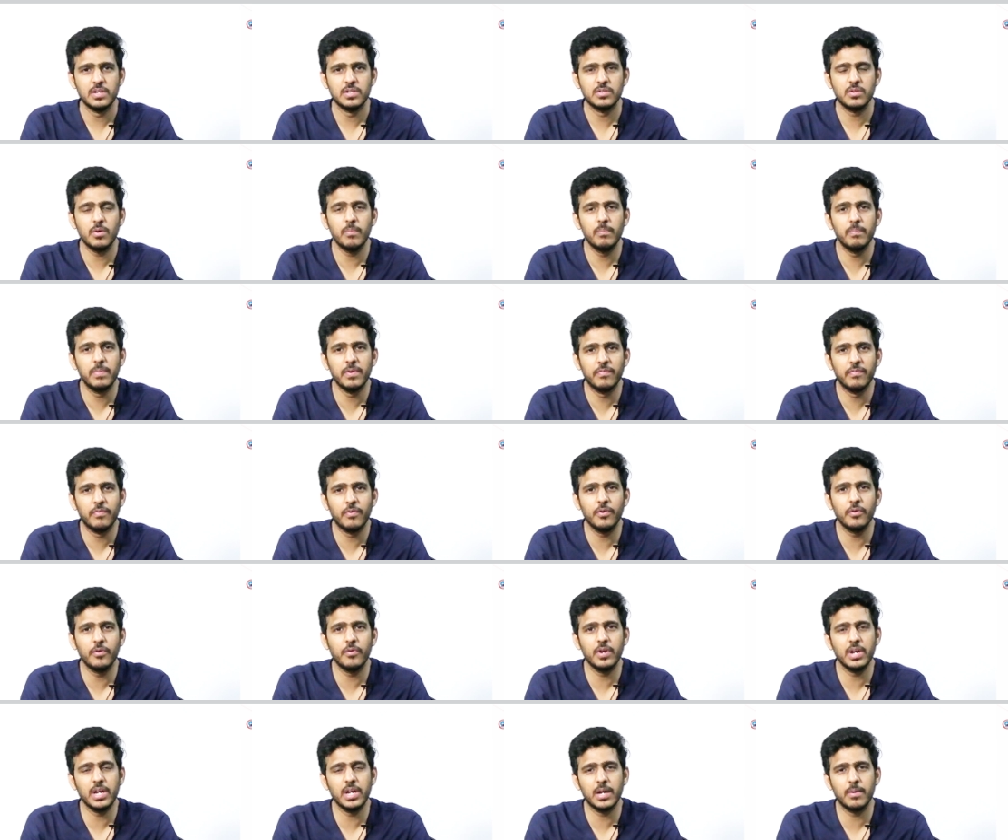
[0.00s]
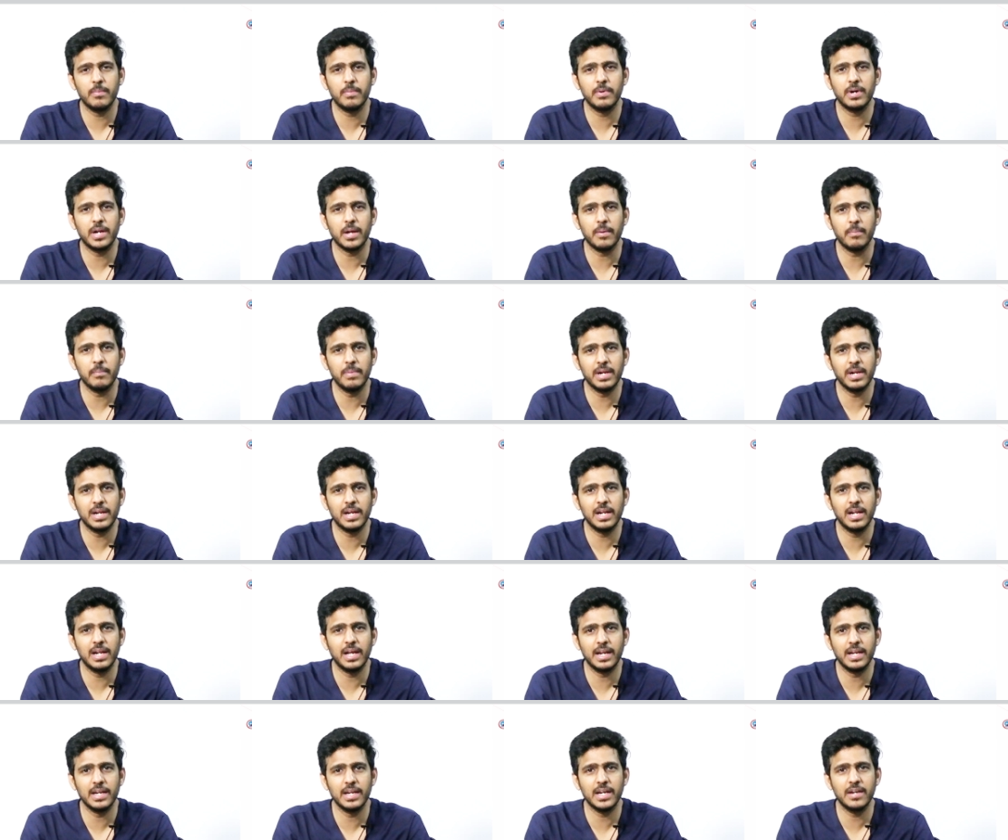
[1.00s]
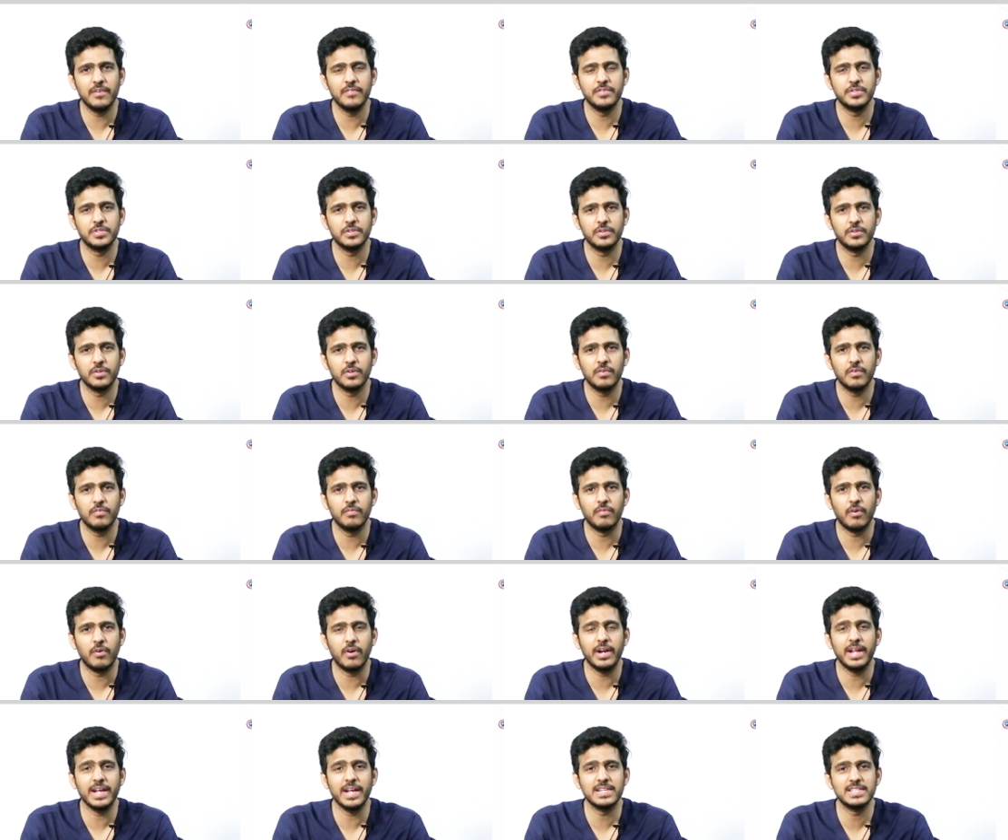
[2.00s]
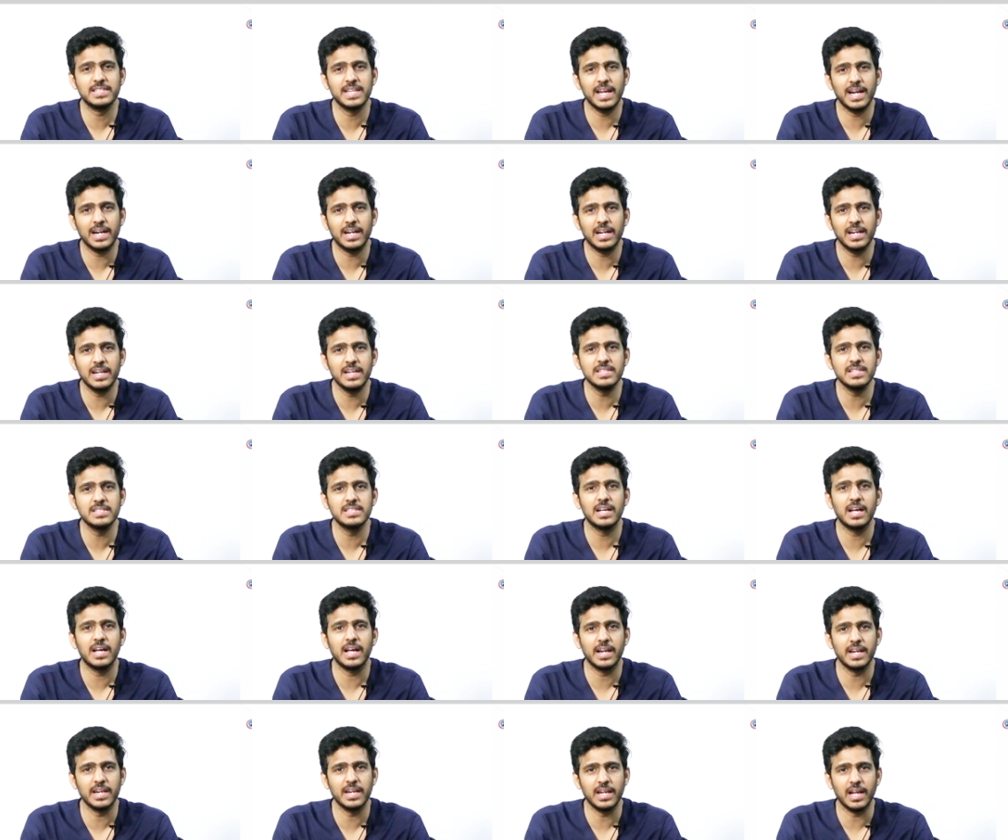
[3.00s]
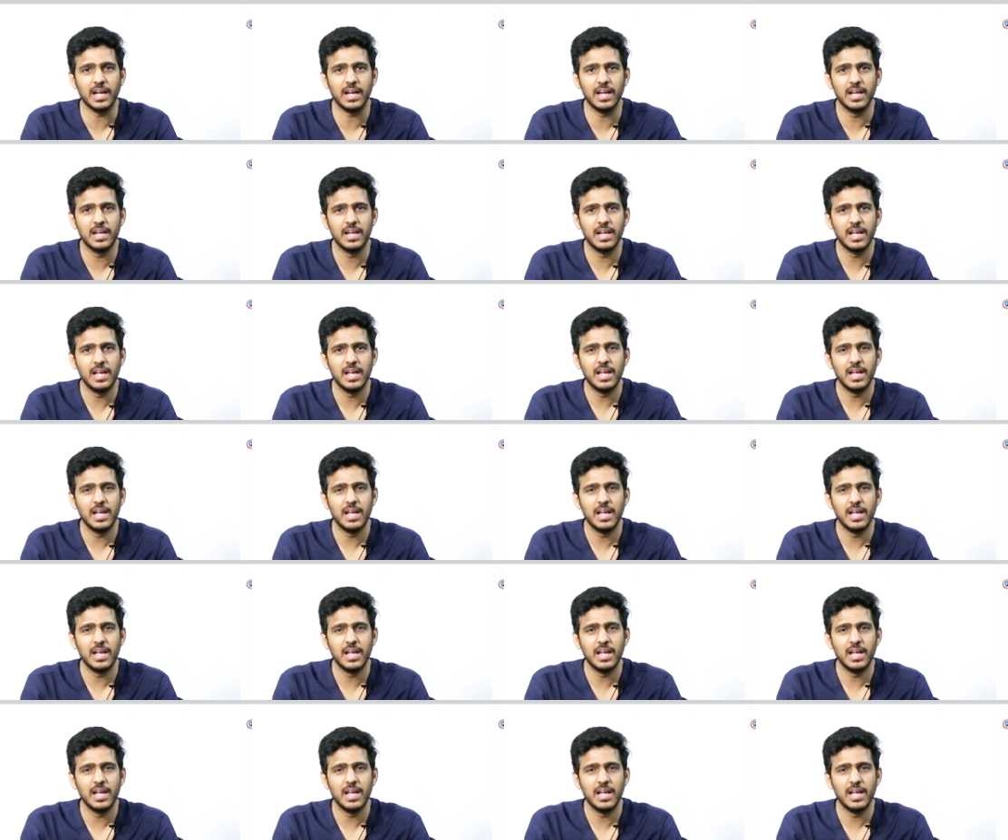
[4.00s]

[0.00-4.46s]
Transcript: So before knowing about umbilical hernia, we should know what exactly is hernia.